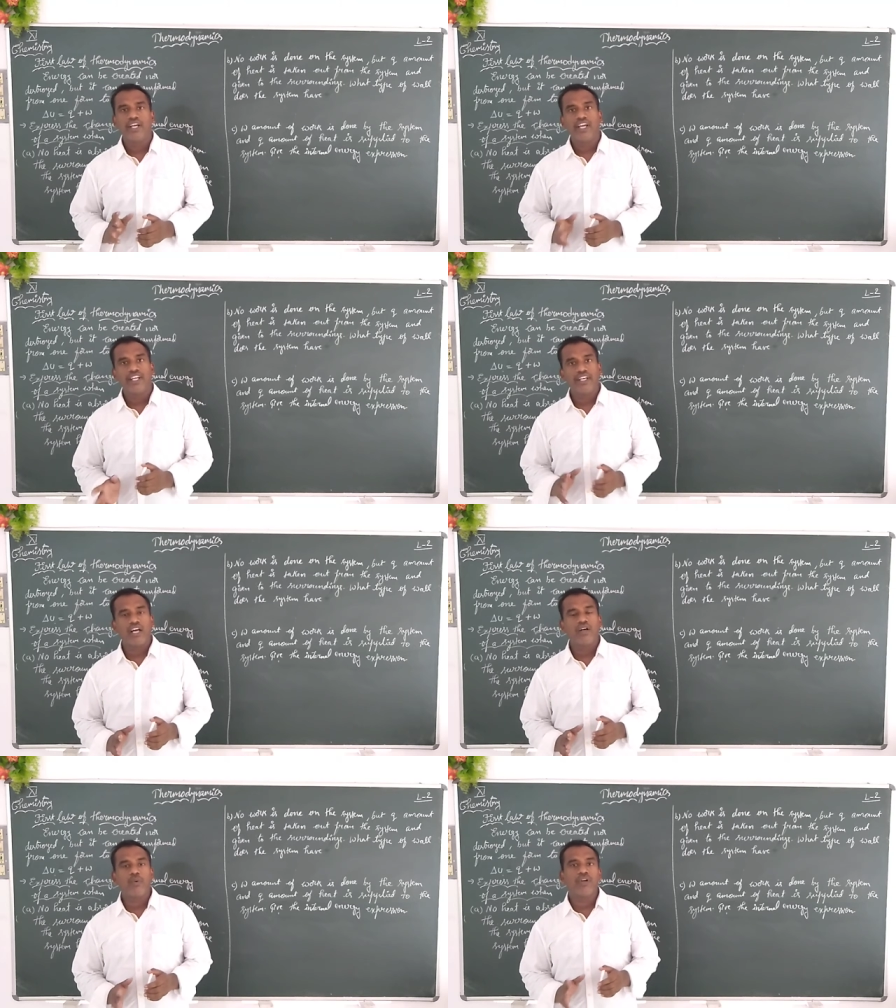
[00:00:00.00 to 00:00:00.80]
And
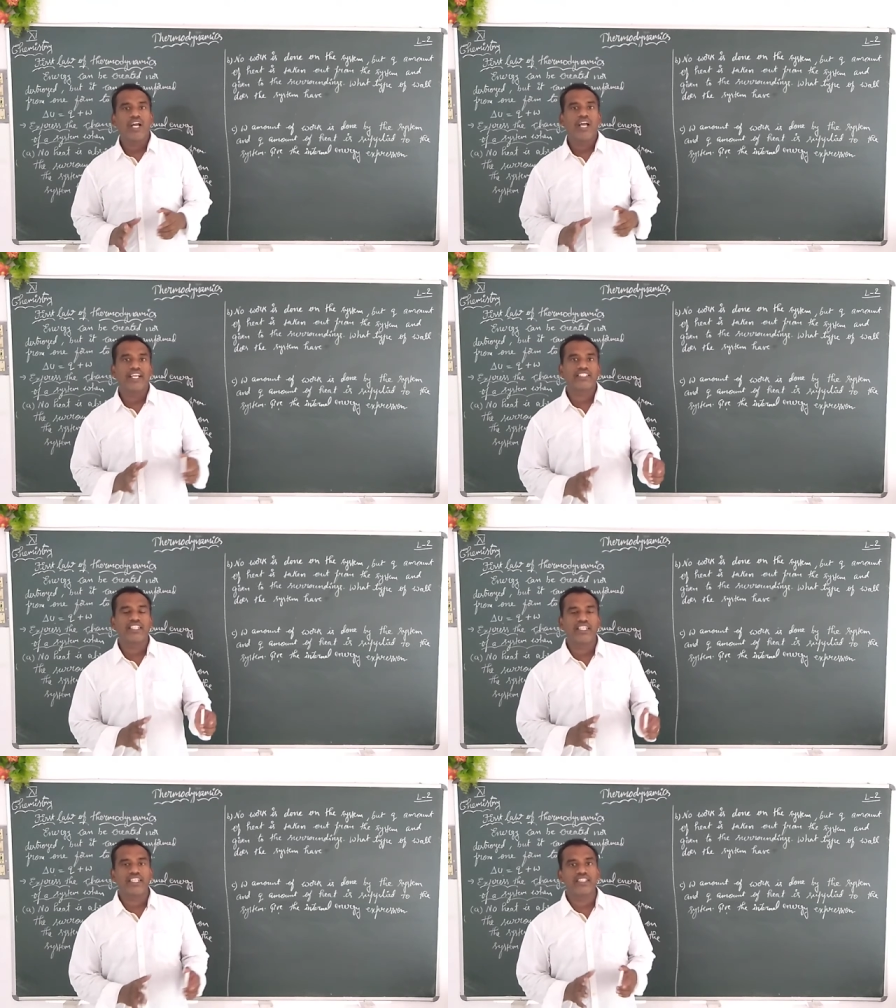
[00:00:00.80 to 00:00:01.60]
now we are
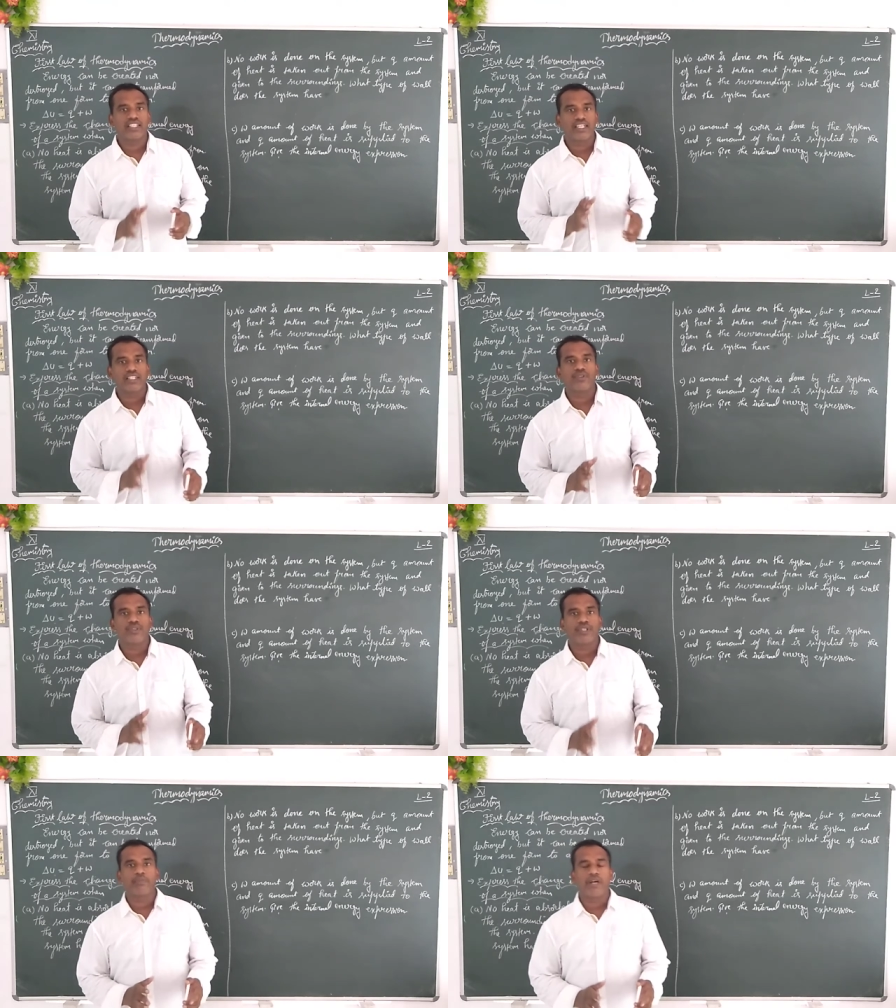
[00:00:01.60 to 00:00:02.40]
extending the
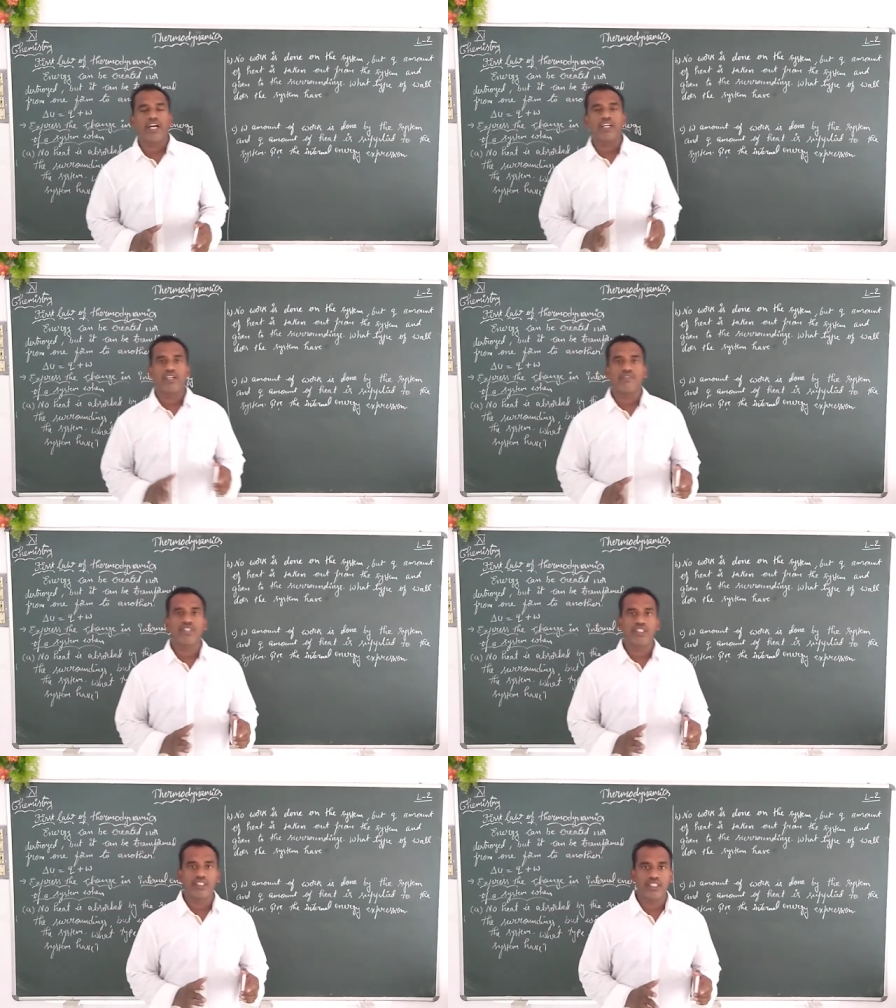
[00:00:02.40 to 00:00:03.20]
continuity part of
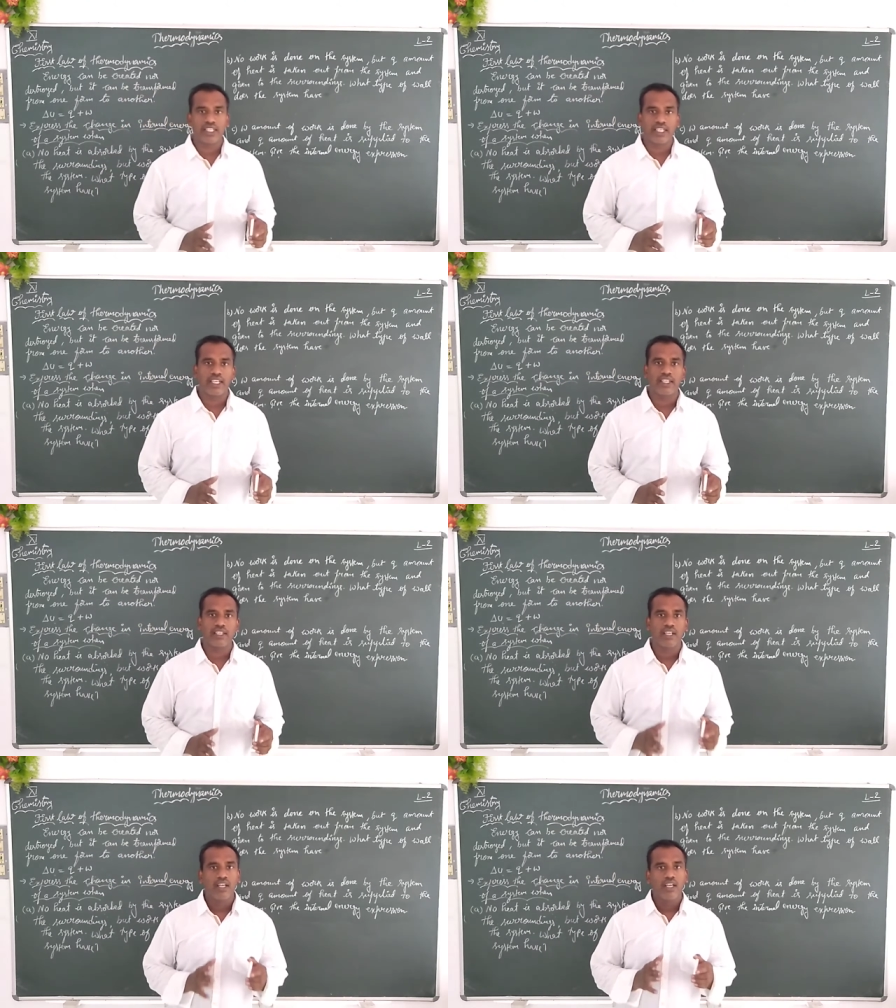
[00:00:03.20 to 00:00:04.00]
this second